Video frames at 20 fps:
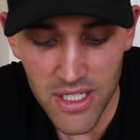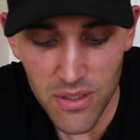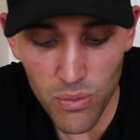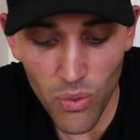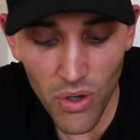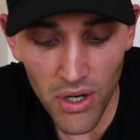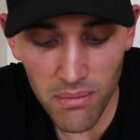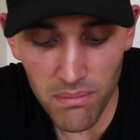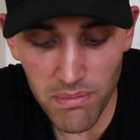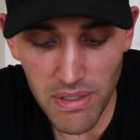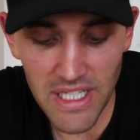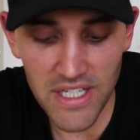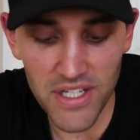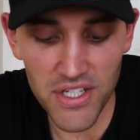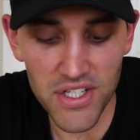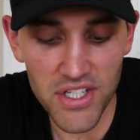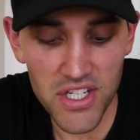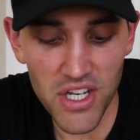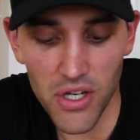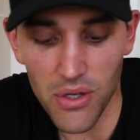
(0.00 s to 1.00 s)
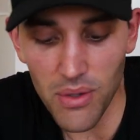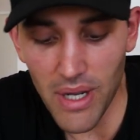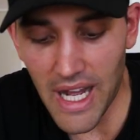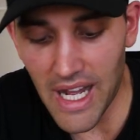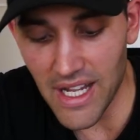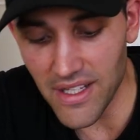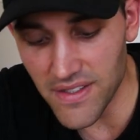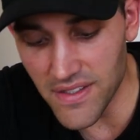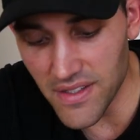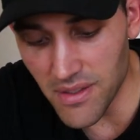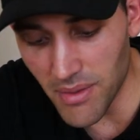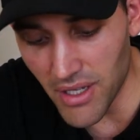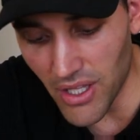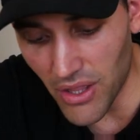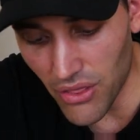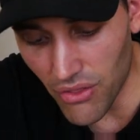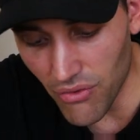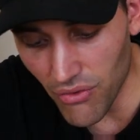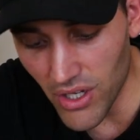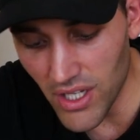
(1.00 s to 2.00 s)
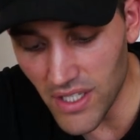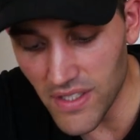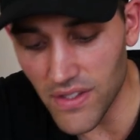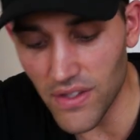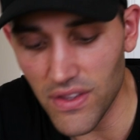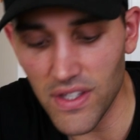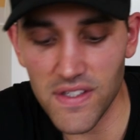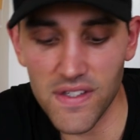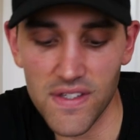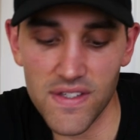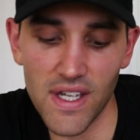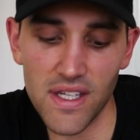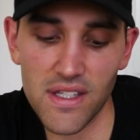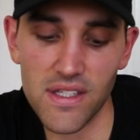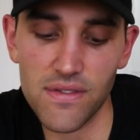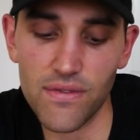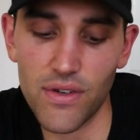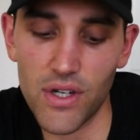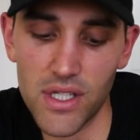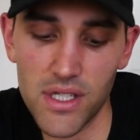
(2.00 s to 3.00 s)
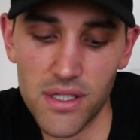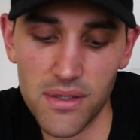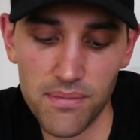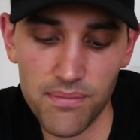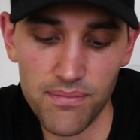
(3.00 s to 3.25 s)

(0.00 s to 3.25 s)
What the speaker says: 1 plus 2 adds to make 3, so this is satisfied.